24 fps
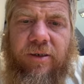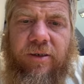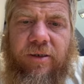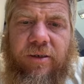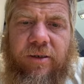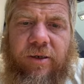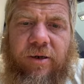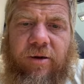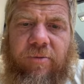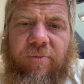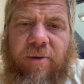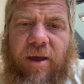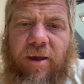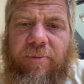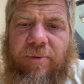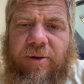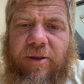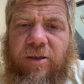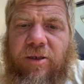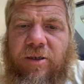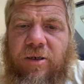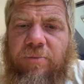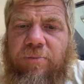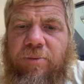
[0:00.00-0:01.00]
You know, maybe
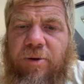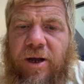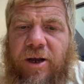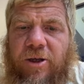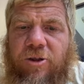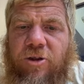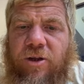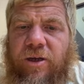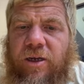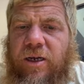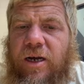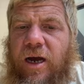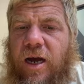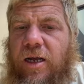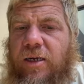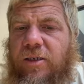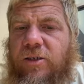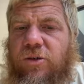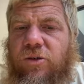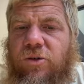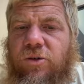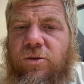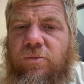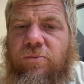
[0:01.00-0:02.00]
the depression got
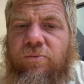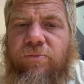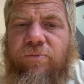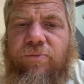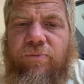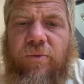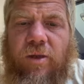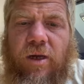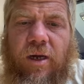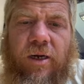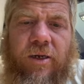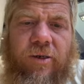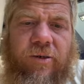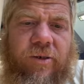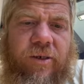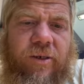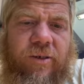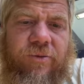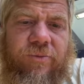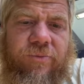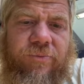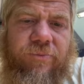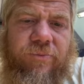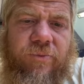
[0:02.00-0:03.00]
to him. I don't
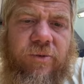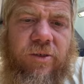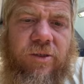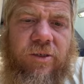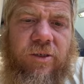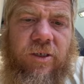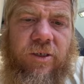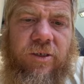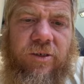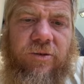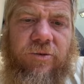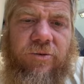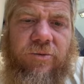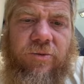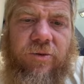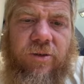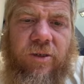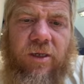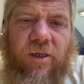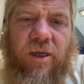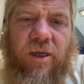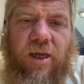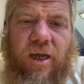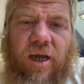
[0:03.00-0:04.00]
know. So,
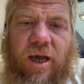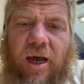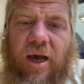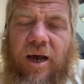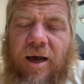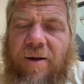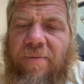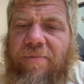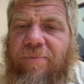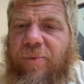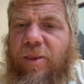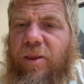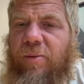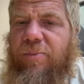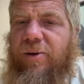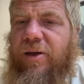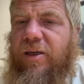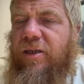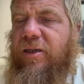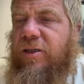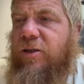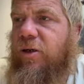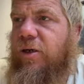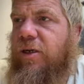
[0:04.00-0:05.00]
um, but
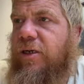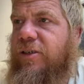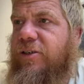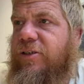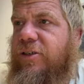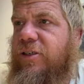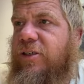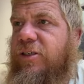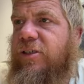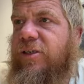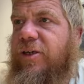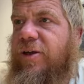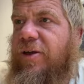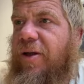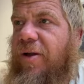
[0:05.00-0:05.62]
you know, it just.